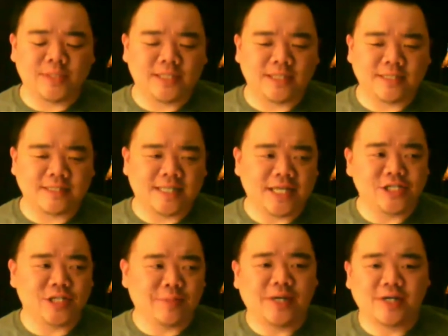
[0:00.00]
Lin is an
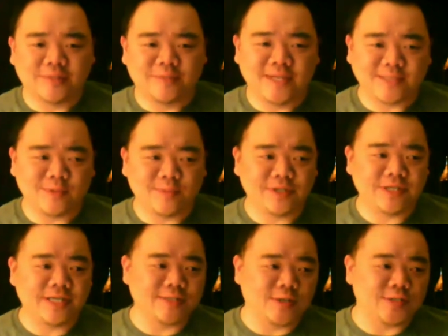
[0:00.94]
Asian American basketball player,
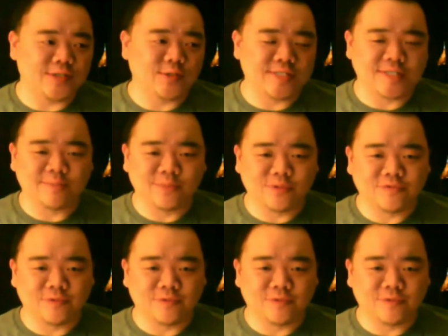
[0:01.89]
he's also a symbol